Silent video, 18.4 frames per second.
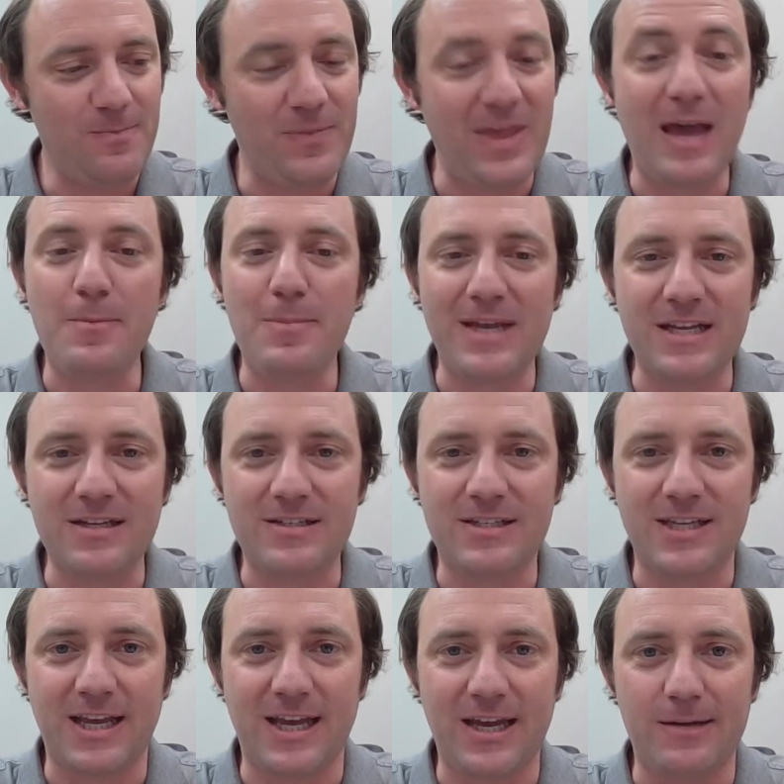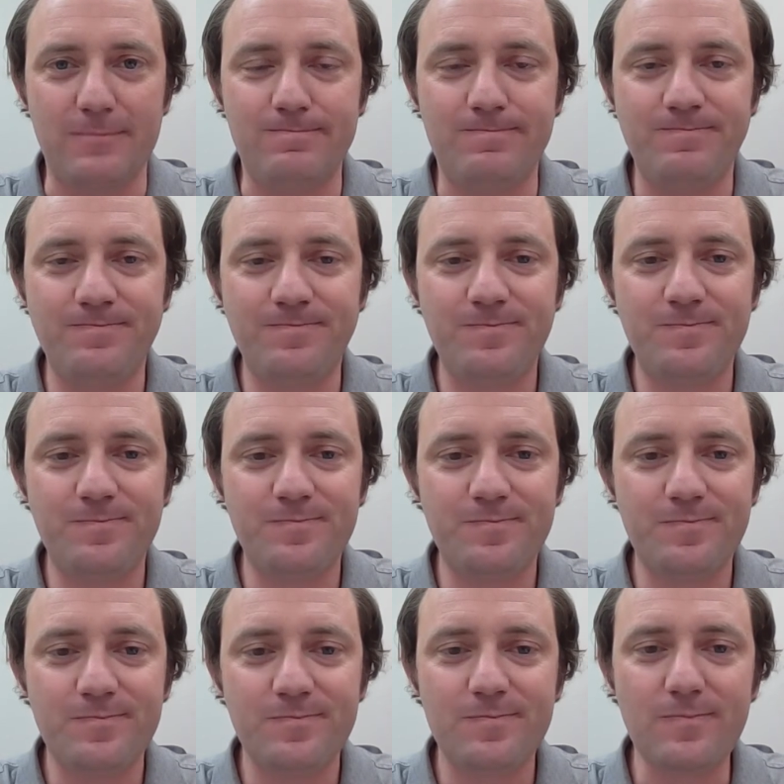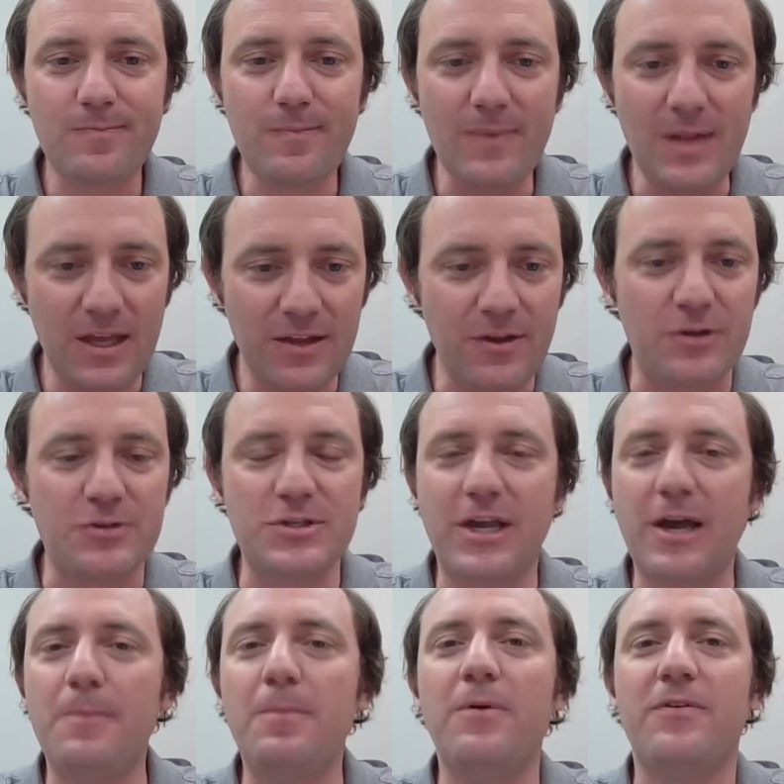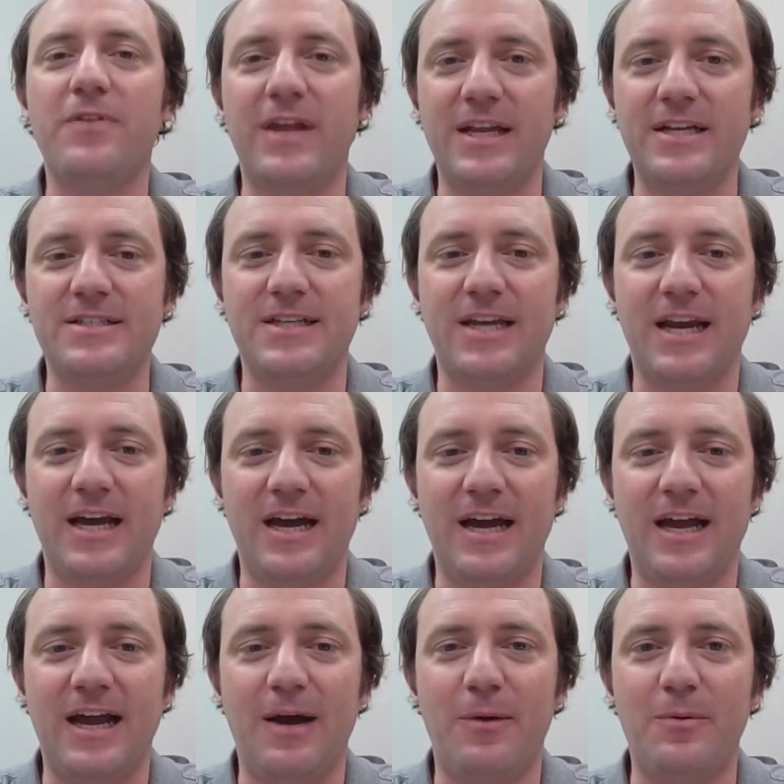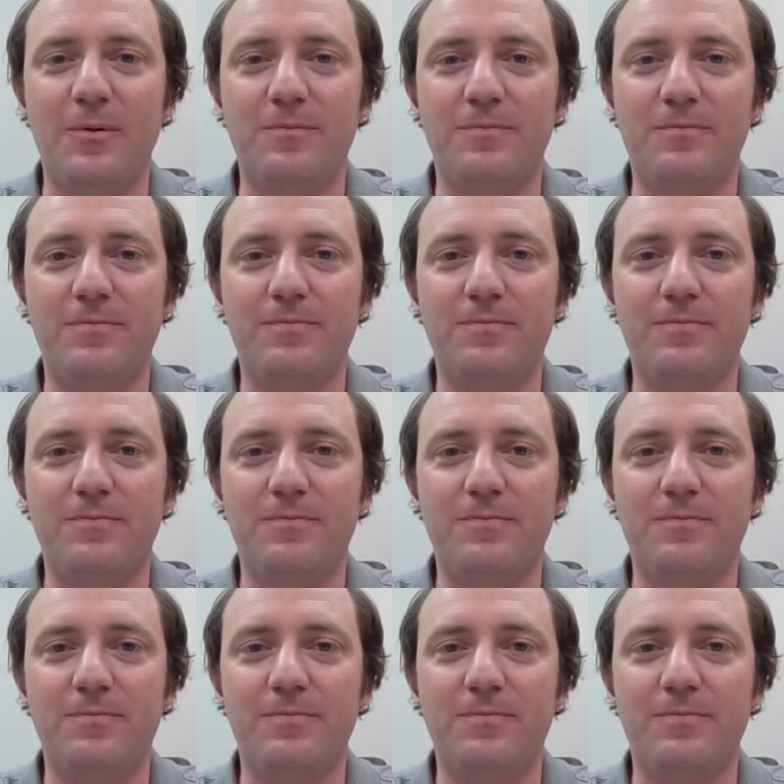that being said, there's a couple of things that I